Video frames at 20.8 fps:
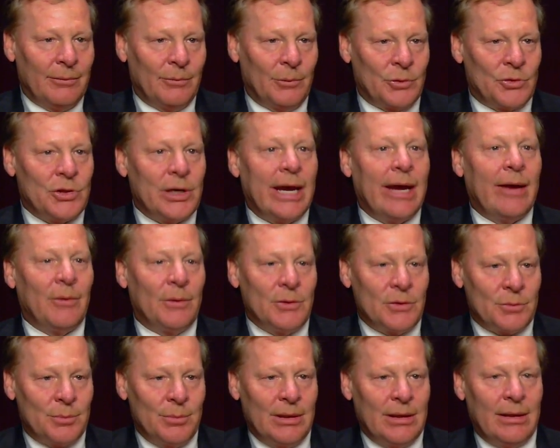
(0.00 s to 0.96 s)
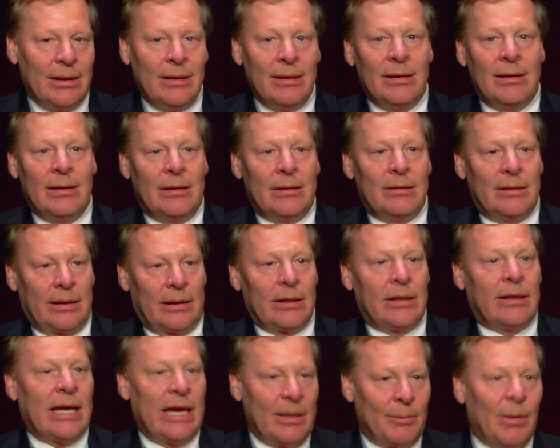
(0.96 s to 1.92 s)
will challenge me, that
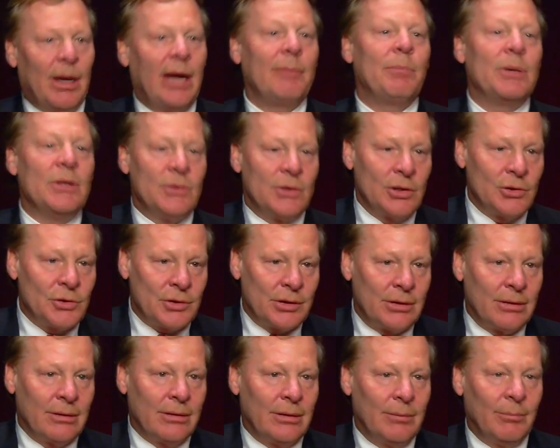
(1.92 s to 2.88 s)
can take my position.